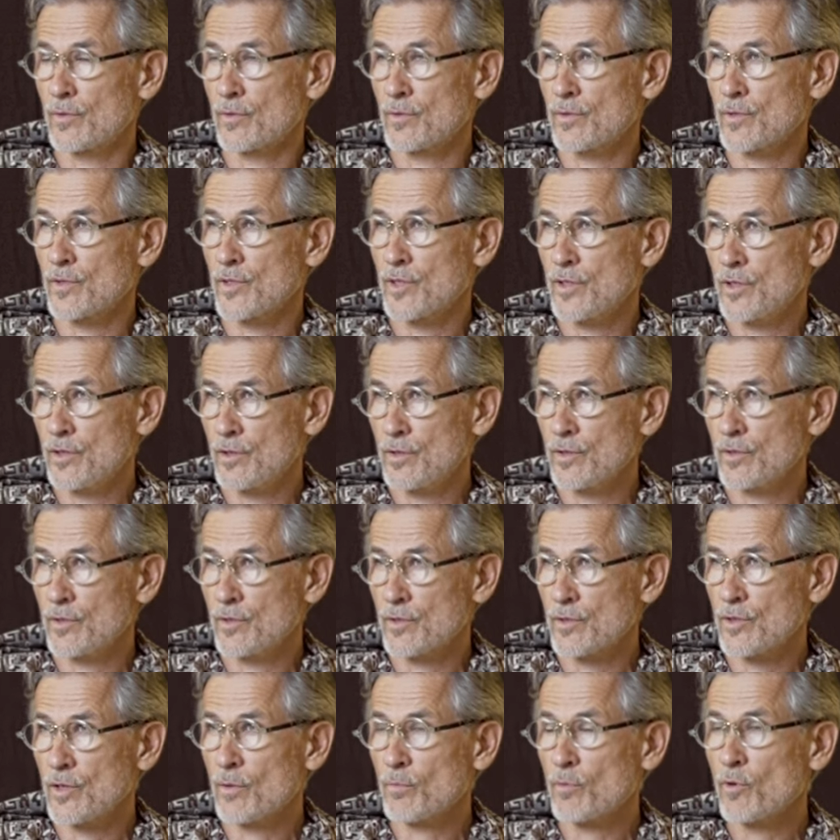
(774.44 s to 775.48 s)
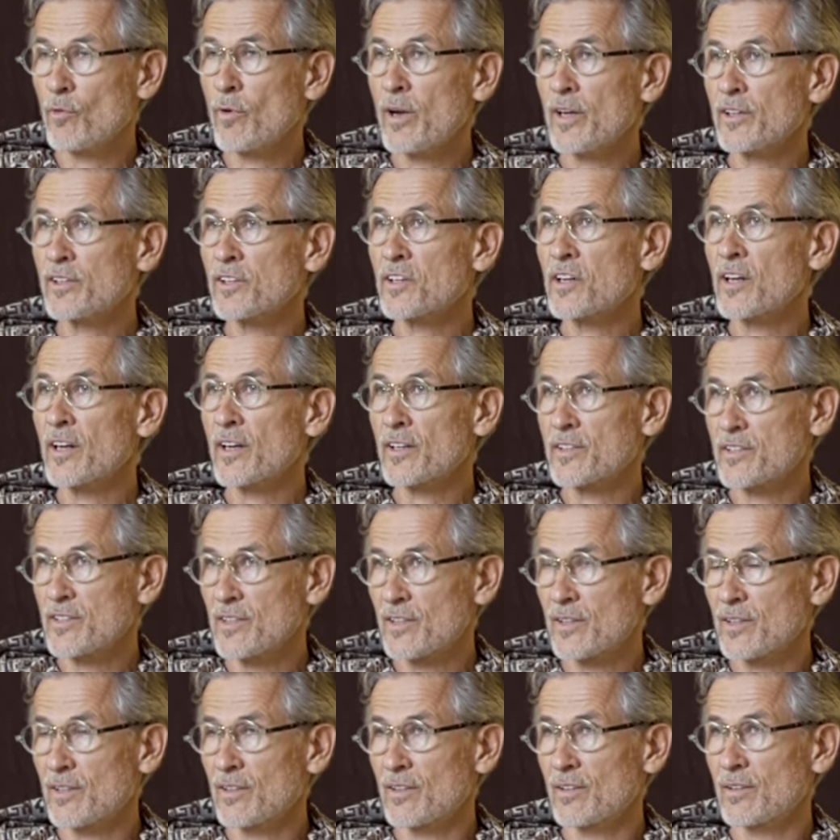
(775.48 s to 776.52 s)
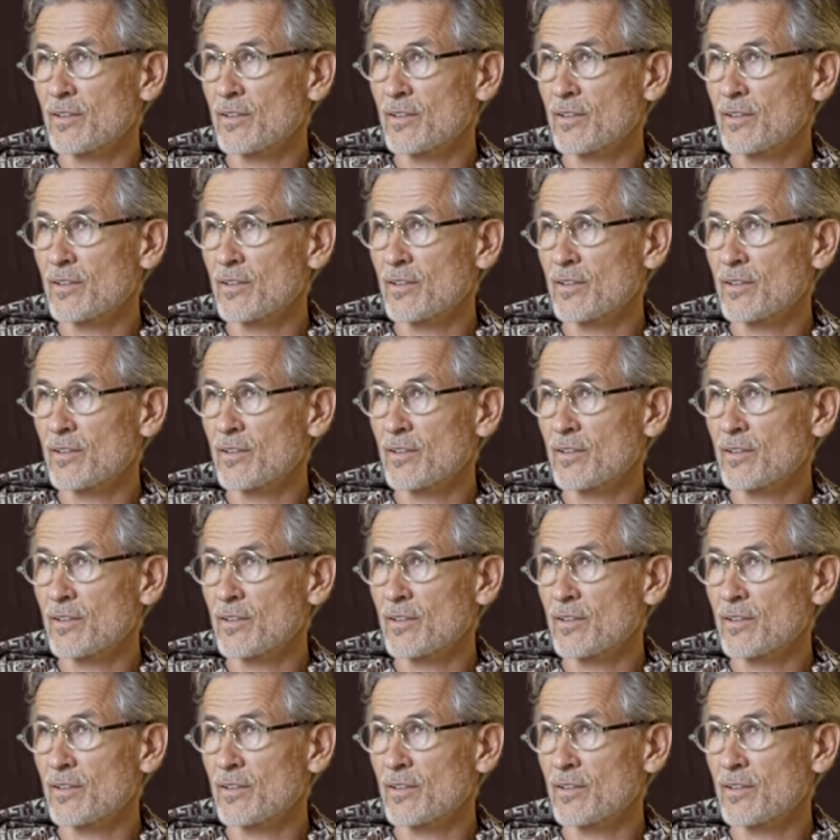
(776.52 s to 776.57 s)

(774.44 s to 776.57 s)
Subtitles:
See? So I'm quite eclectic